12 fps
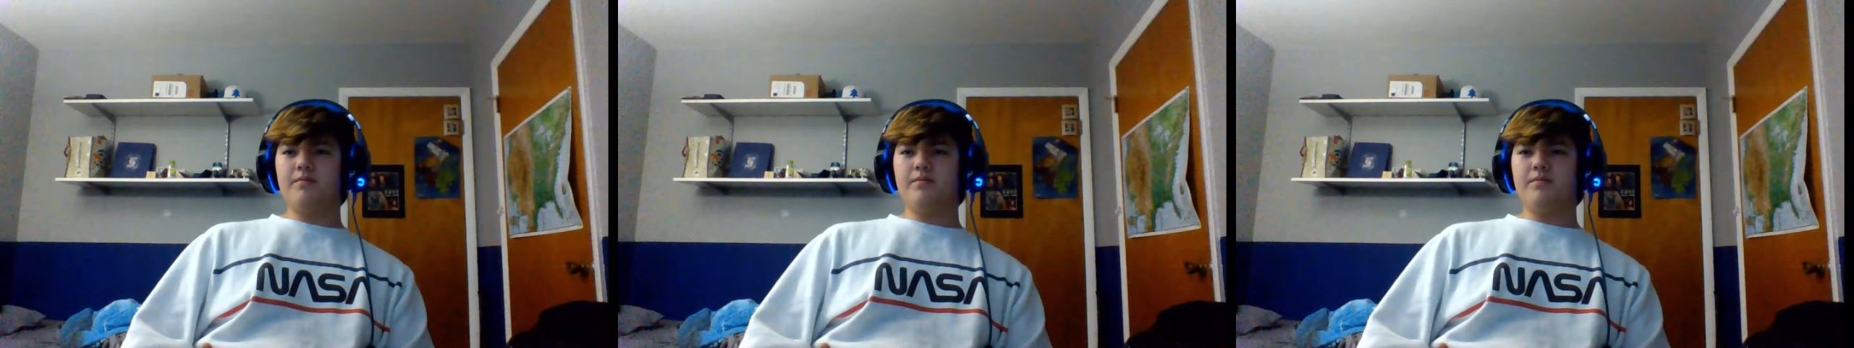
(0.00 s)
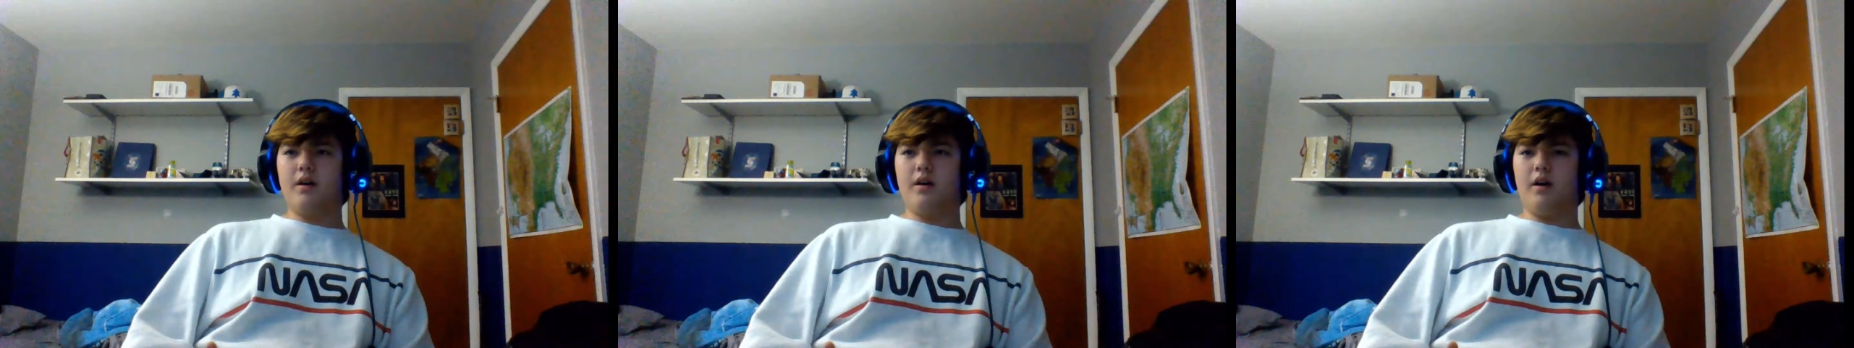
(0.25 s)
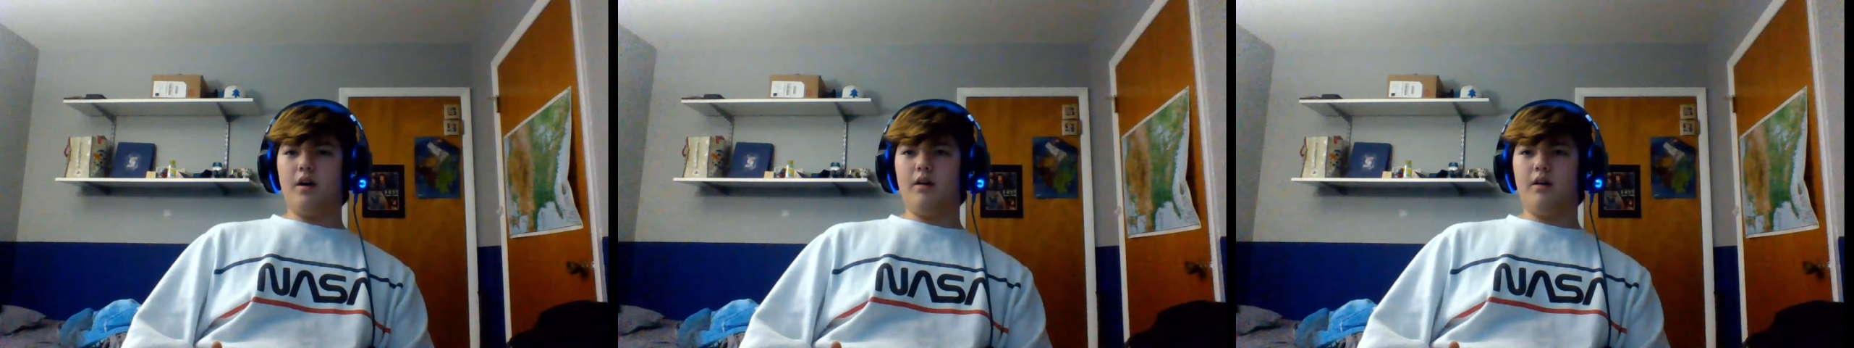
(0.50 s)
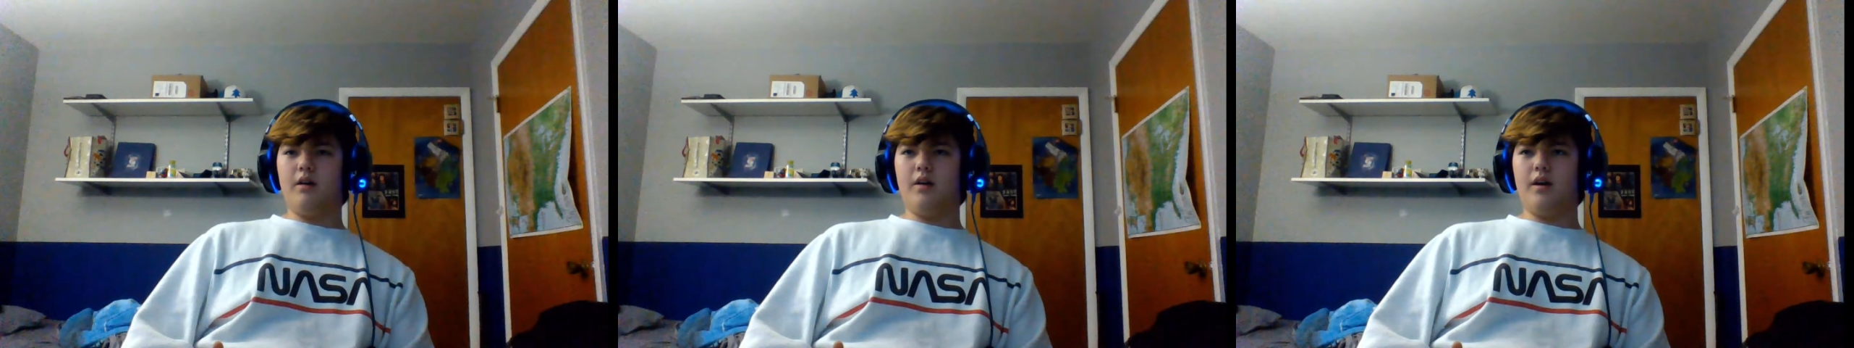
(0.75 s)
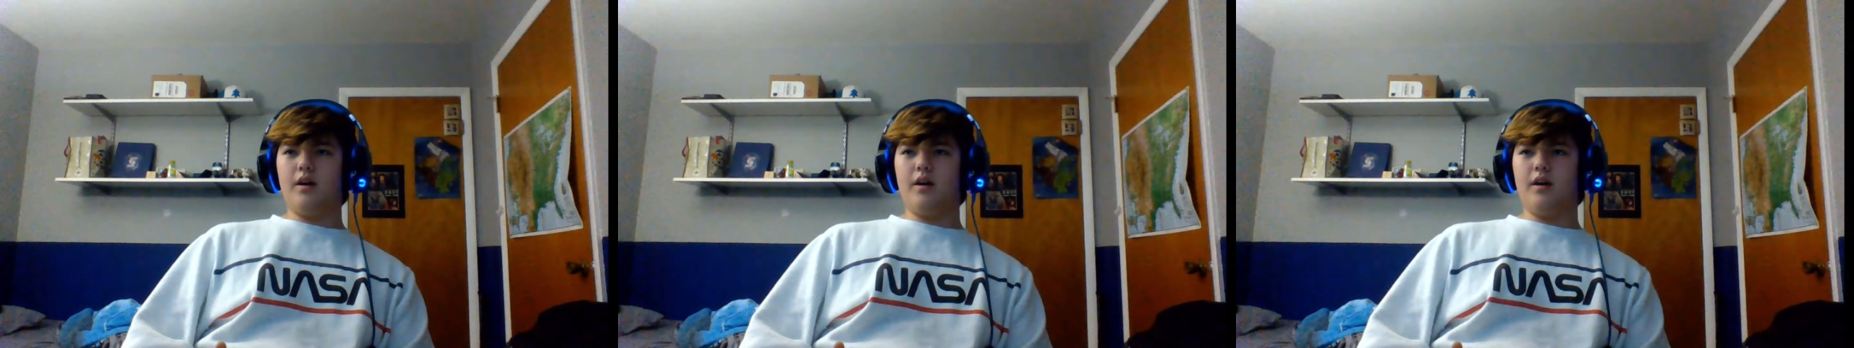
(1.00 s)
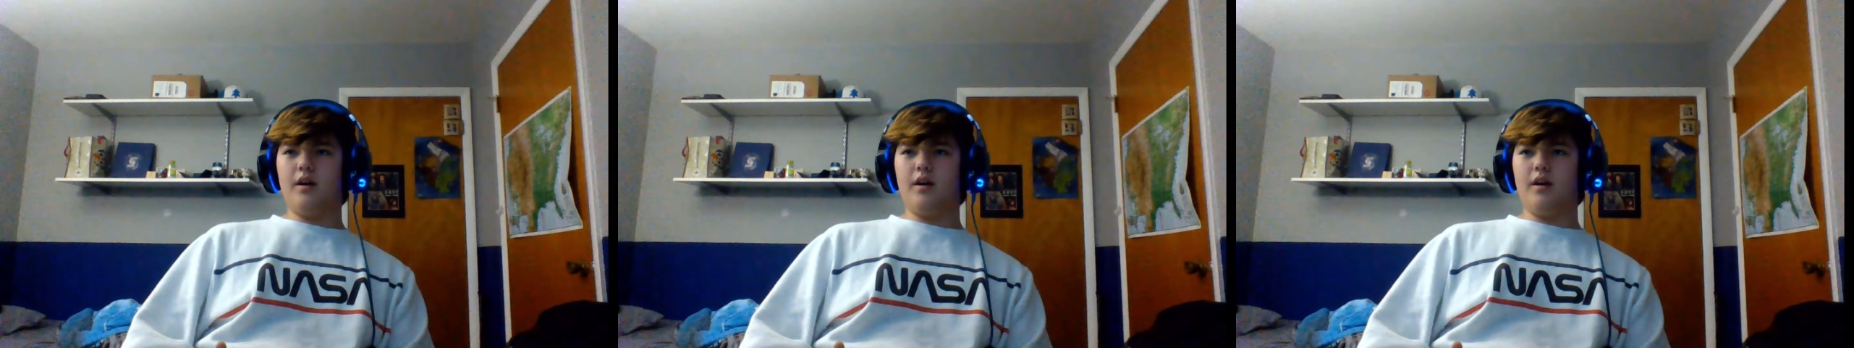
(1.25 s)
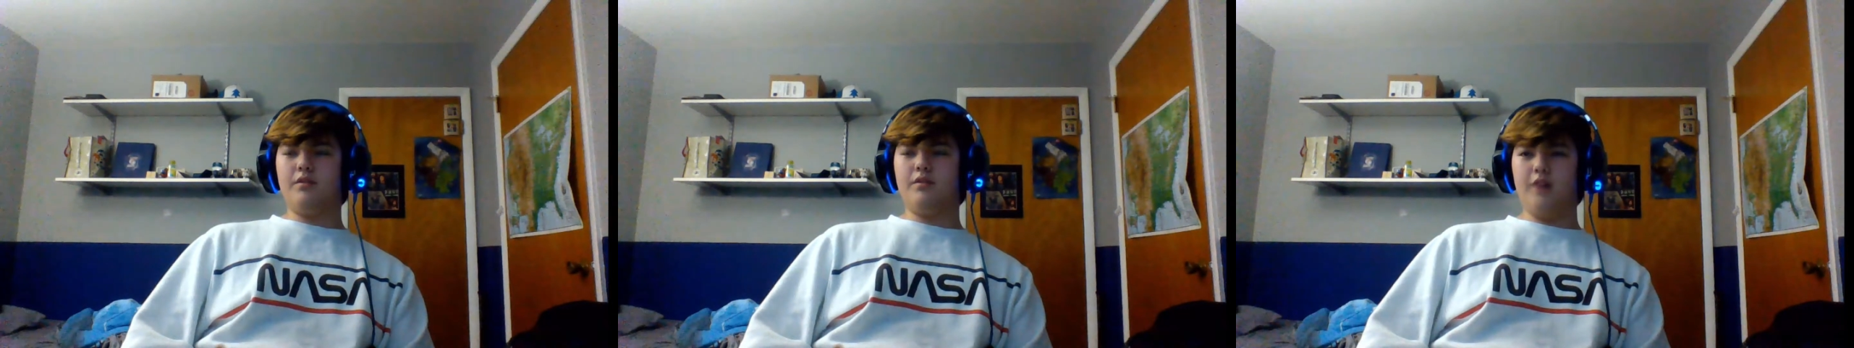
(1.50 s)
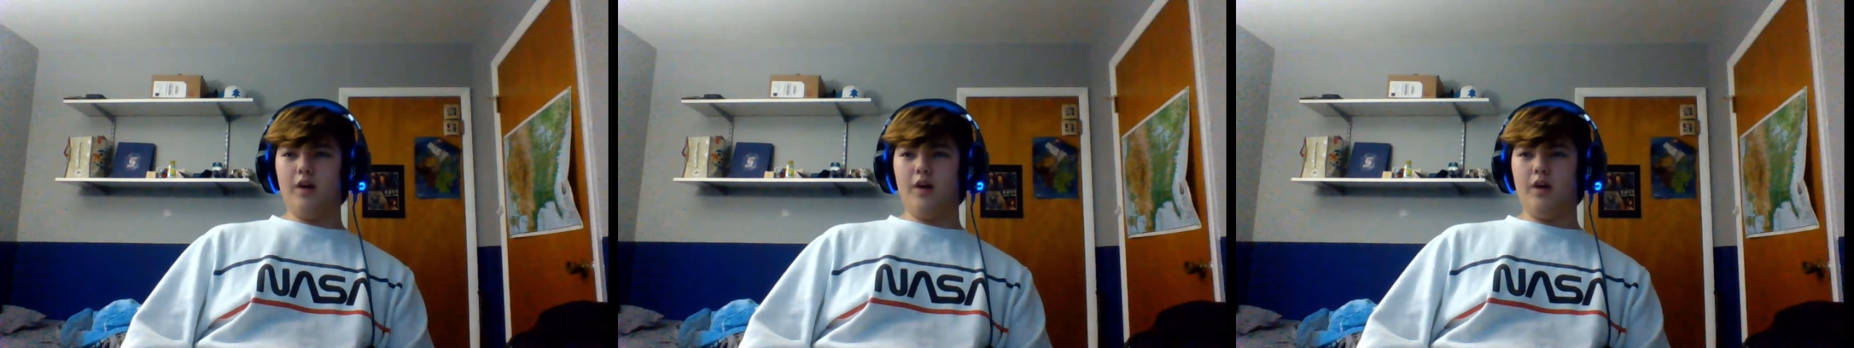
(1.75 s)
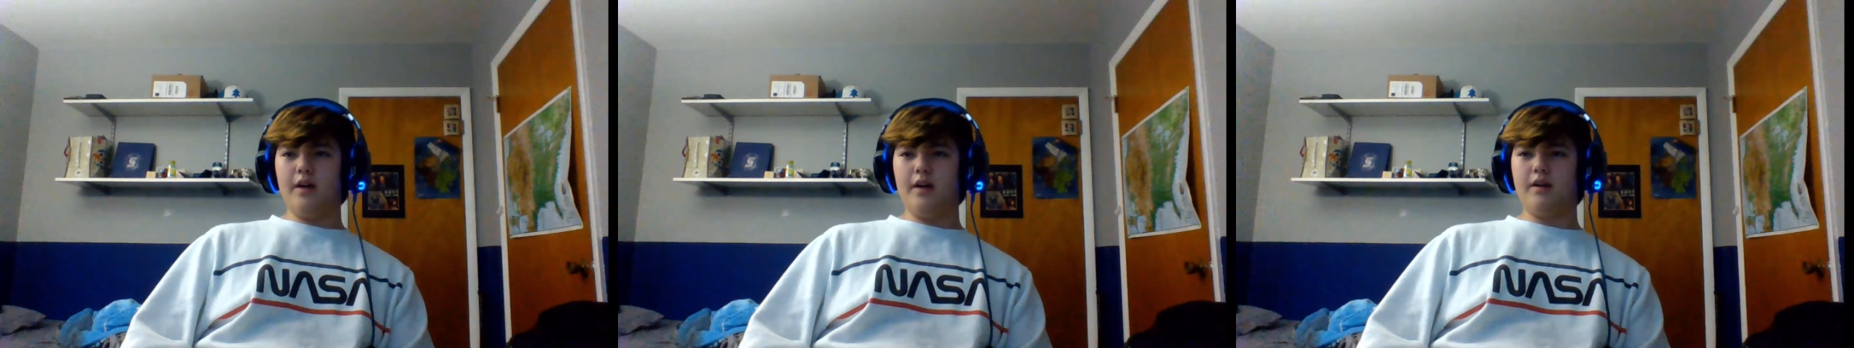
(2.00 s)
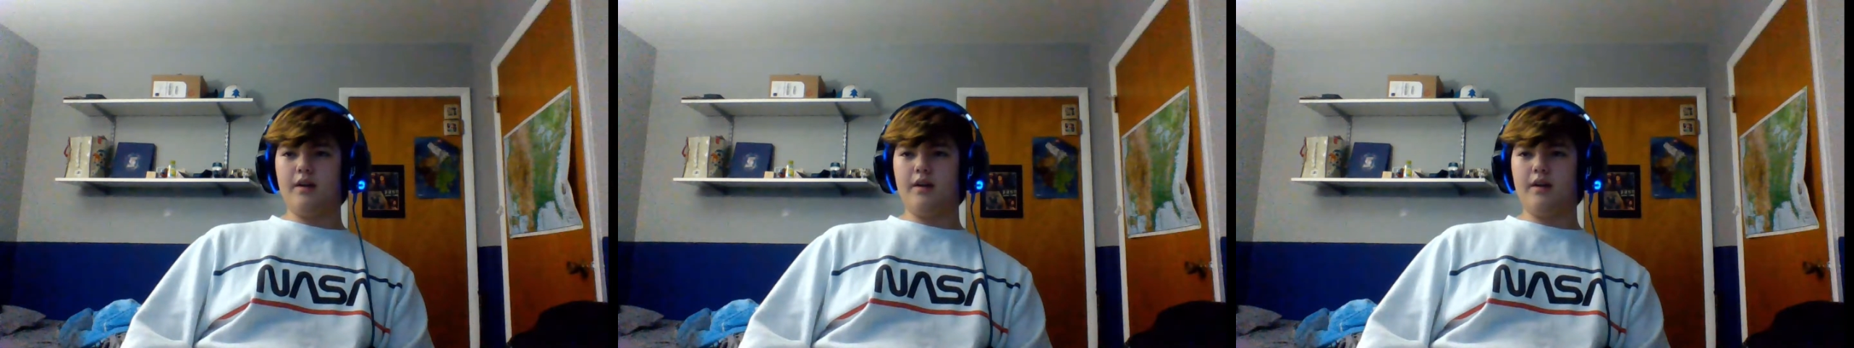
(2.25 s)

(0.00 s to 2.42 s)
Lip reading: and fly away.